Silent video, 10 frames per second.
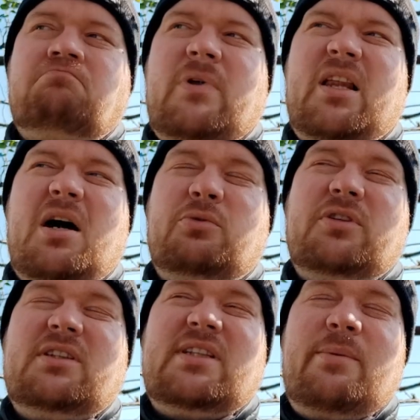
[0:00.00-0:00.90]
and how to
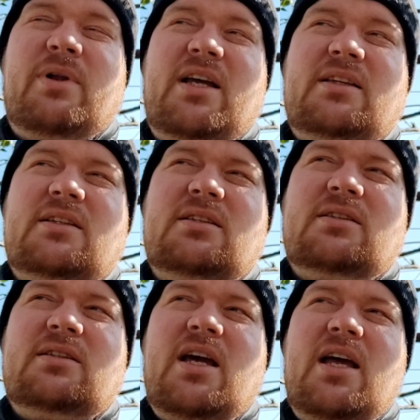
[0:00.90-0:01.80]
disable
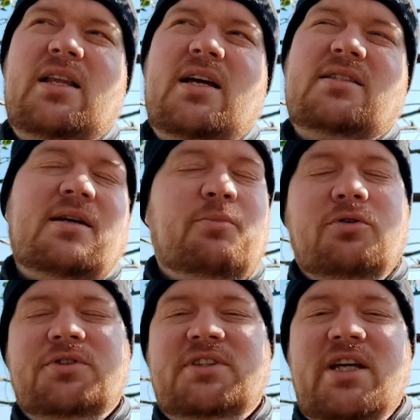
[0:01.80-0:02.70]
it, and as a
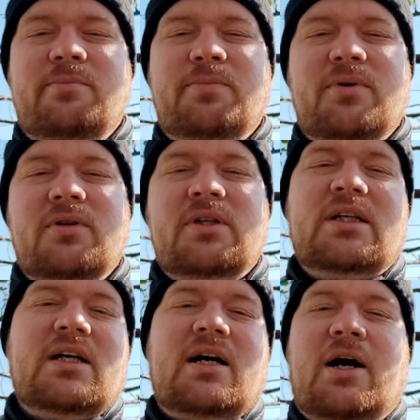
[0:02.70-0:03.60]
bonus tip,
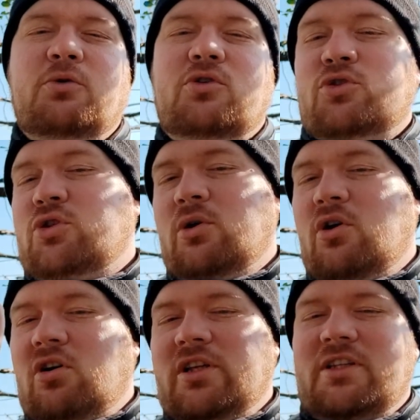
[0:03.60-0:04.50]
how to show
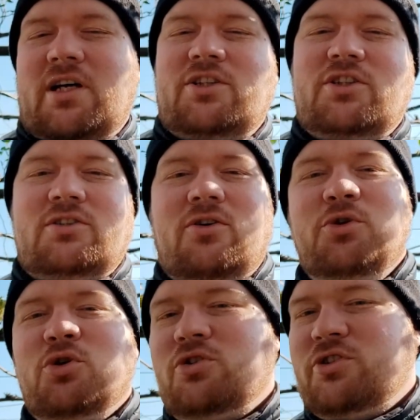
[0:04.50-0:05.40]
all the touches on
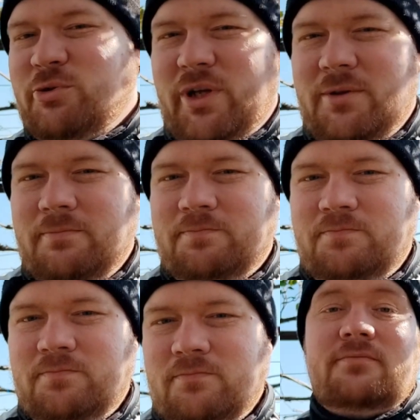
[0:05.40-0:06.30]
your screen.
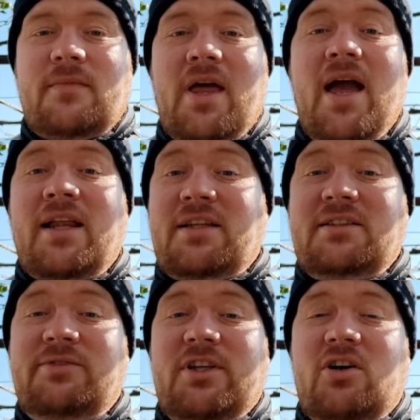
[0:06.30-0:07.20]
And
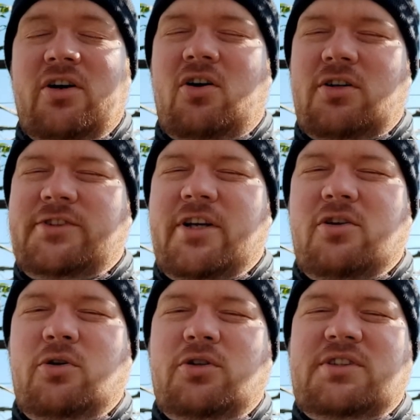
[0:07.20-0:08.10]
this video also
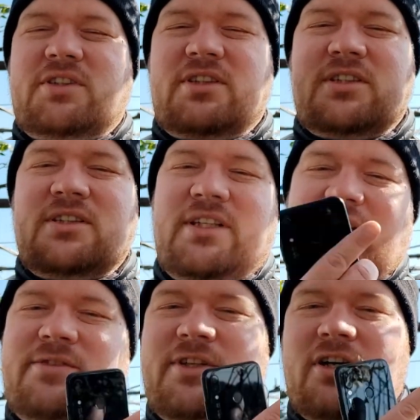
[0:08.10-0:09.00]
includes
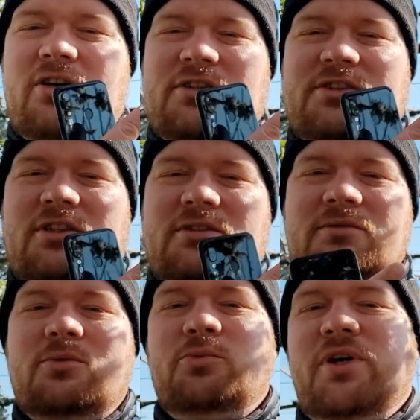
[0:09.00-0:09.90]
this video also,
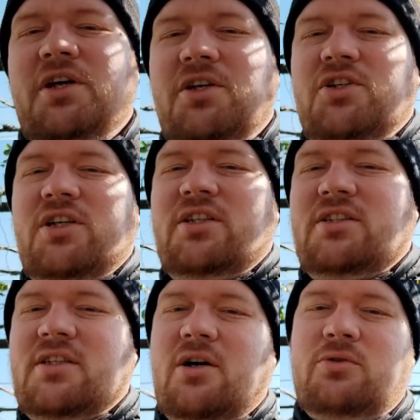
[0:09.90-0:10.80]
which
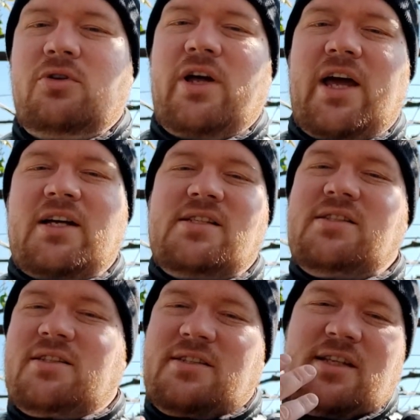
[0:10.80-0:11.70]
is how to
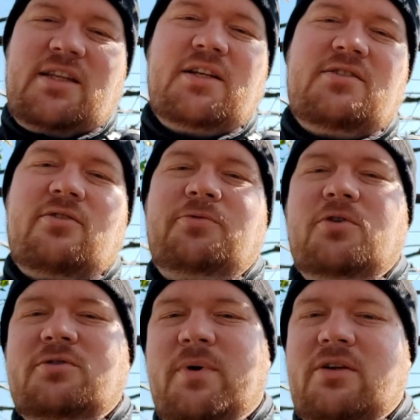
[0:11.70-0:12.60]
access the settings of
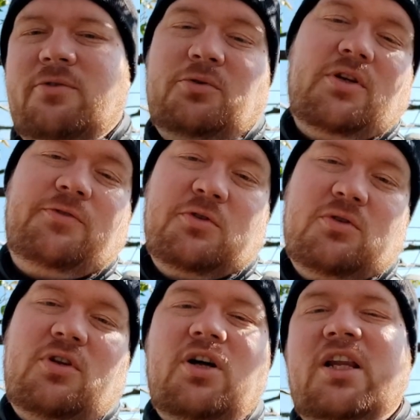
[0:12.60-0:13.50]
your smartphone if you
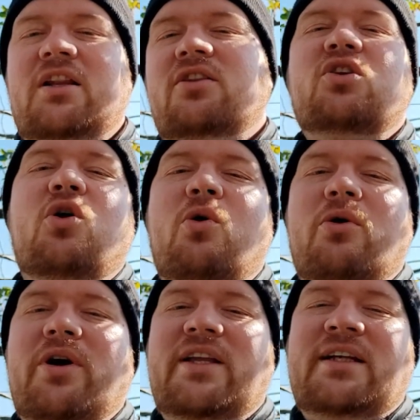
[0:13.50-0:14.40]
do not know
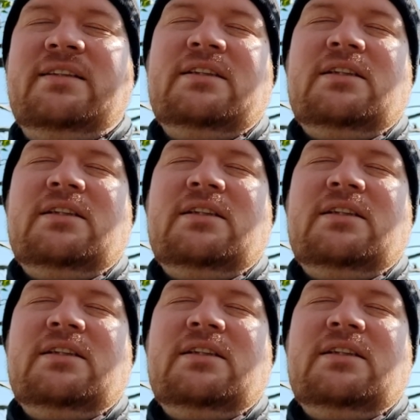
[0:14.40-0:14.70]
already.